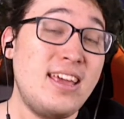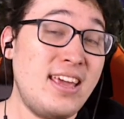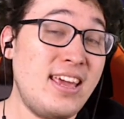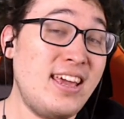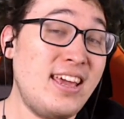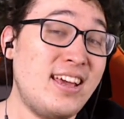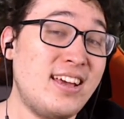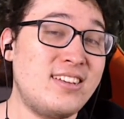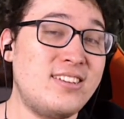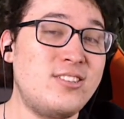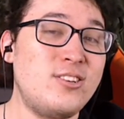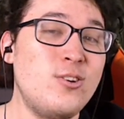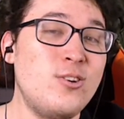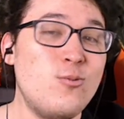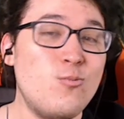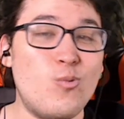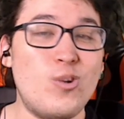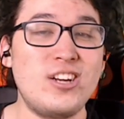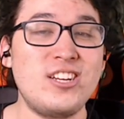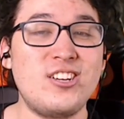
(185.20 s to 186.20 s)
and
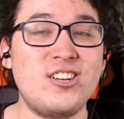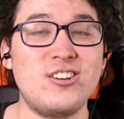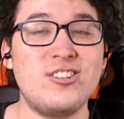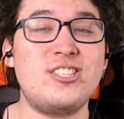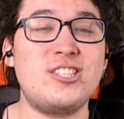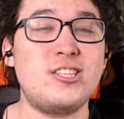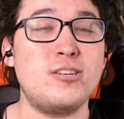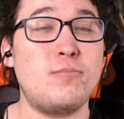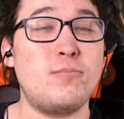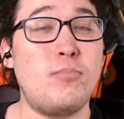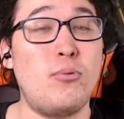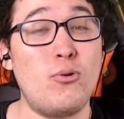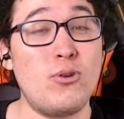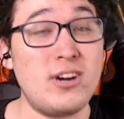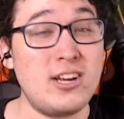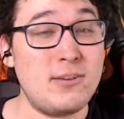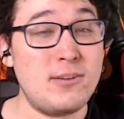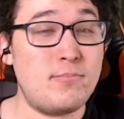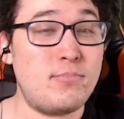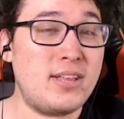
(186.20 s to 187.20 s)
what good
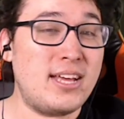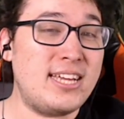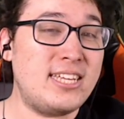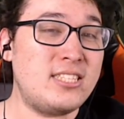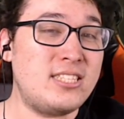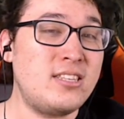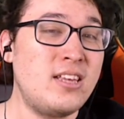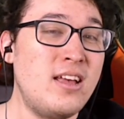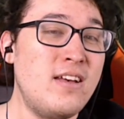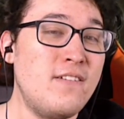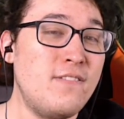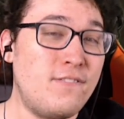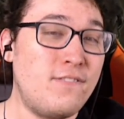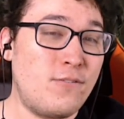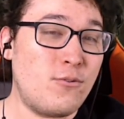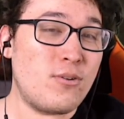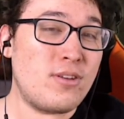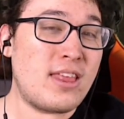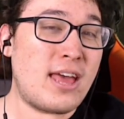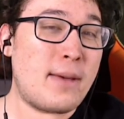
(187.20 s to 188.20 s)
supporting plays
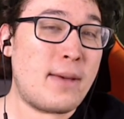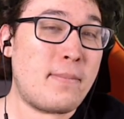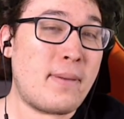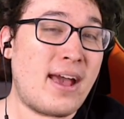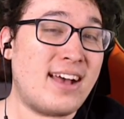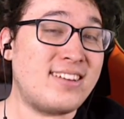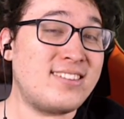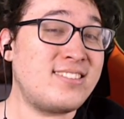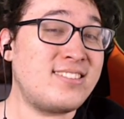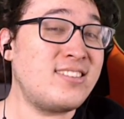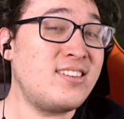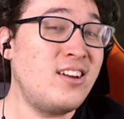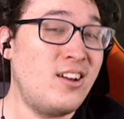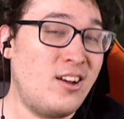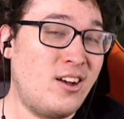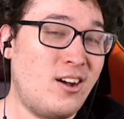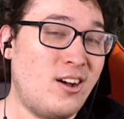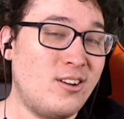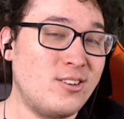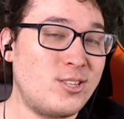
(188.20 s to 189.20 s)
for that pass
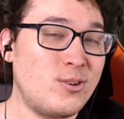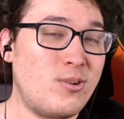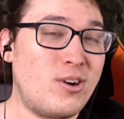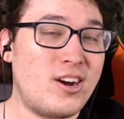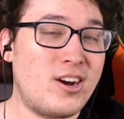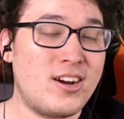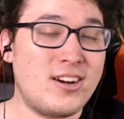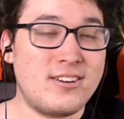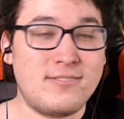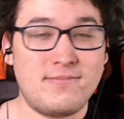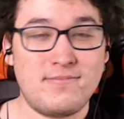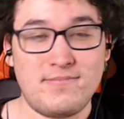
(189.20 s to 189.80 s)
also are.